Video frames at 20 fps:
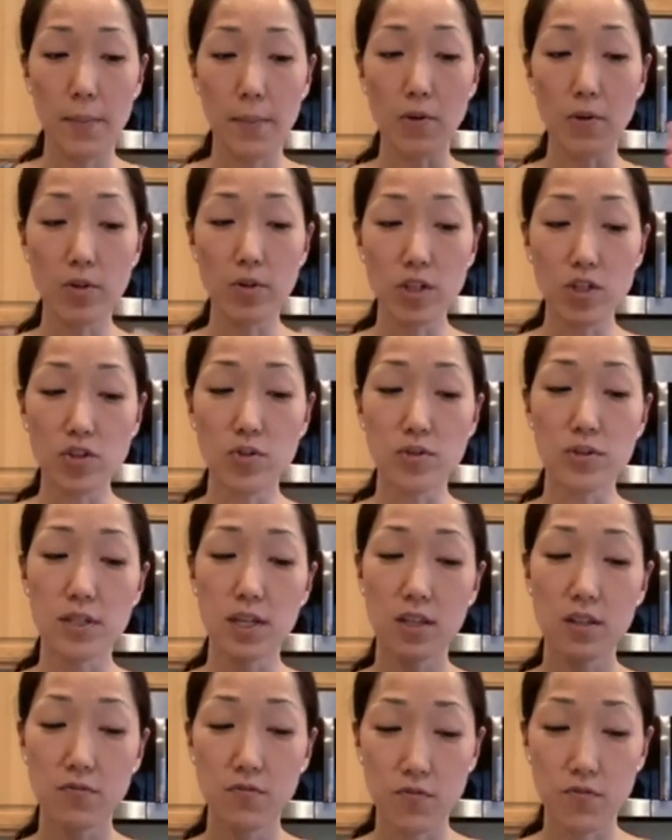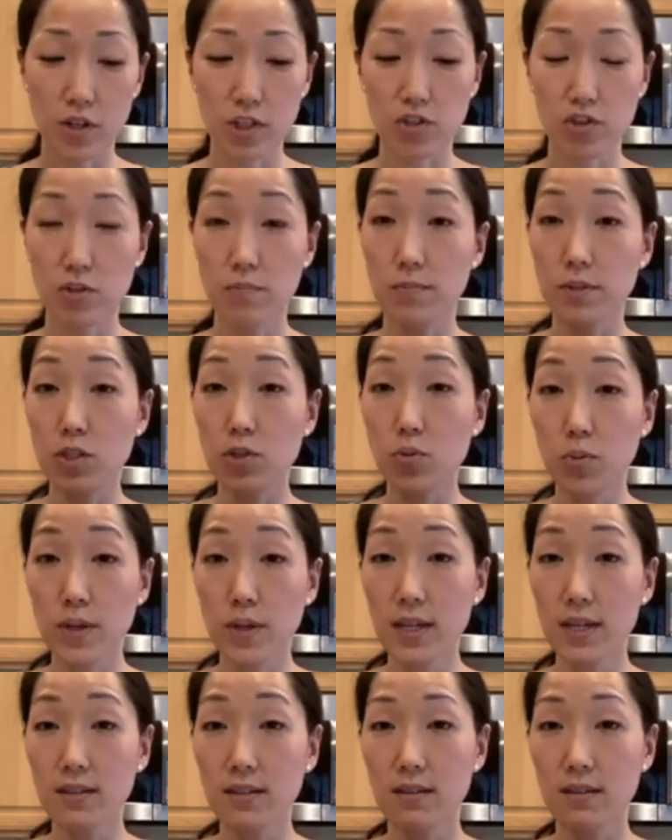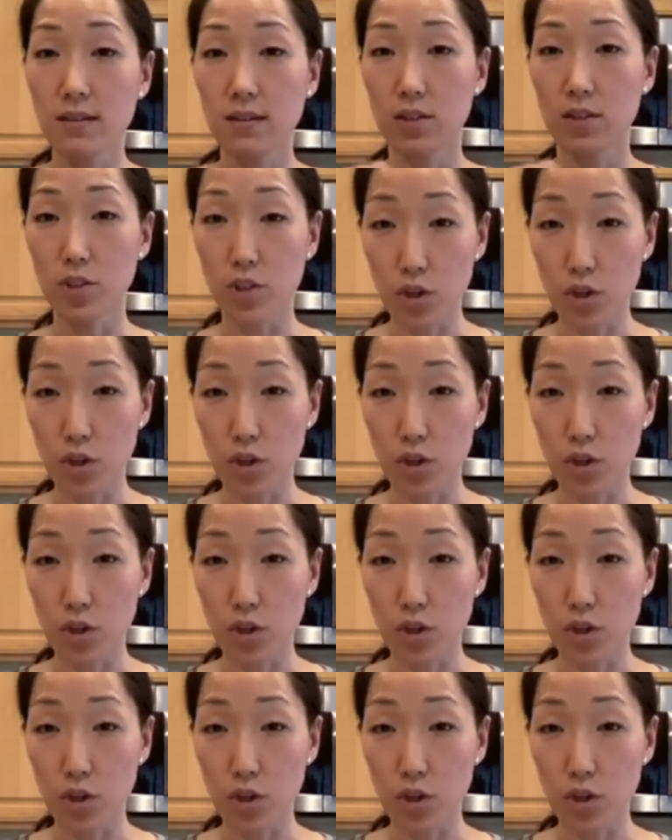by reducing the friction between